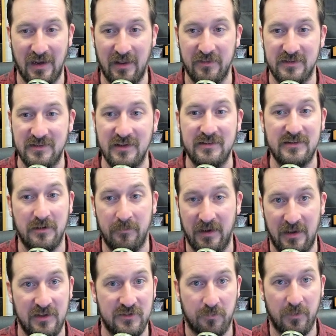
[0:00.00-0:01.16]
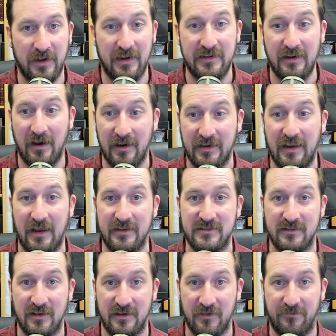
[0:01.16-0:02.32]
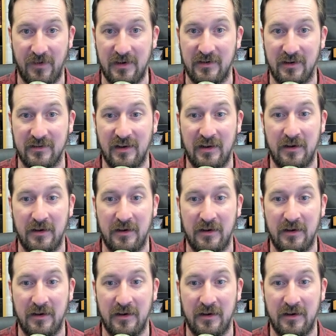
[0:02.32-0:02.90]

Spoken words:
and the system is rigged against the defendant